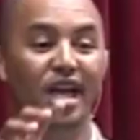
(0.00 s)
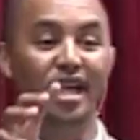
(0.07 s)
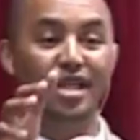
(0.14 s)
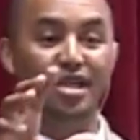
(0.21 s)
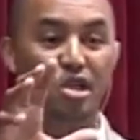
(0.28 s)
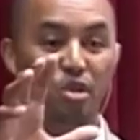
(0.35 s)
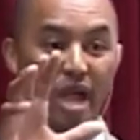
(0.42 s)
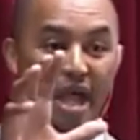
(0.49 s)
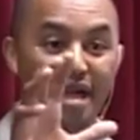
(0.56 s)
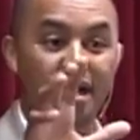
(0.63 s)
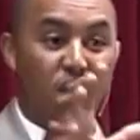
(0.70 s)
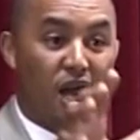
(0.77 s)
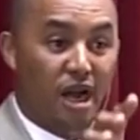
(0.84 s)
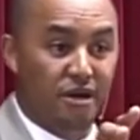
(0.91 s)
is to
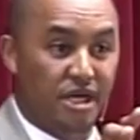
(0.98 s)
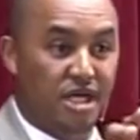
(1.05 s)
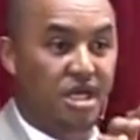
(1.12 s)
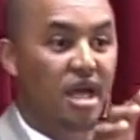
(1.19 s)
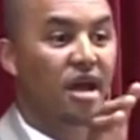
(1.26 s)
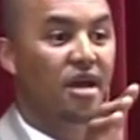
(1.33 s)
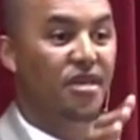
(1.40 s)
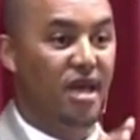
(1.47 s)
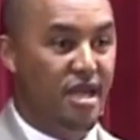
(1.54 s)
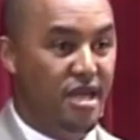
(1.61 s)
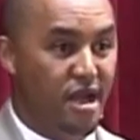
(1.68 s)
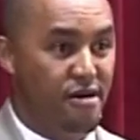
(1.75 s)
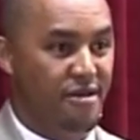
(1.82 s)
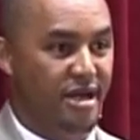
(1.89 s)
encourage the
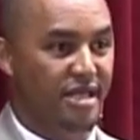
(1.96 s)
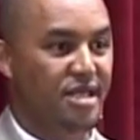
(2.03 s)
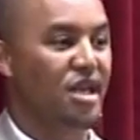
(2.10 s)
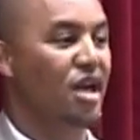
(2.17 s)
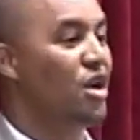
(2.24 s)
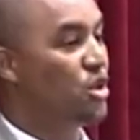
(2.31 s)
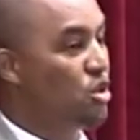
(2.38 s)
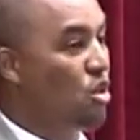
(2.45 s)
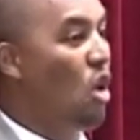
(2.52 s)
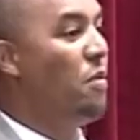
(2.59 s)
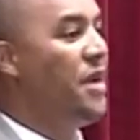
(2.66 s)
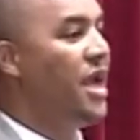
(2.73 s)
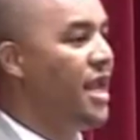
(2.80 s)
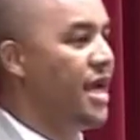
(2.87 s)
hearers to
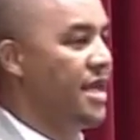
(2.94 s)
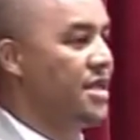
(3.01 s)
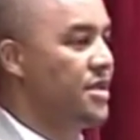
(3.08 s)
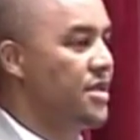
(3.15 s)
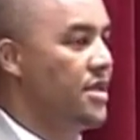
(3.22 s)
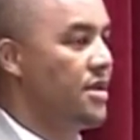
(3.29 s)
obedience.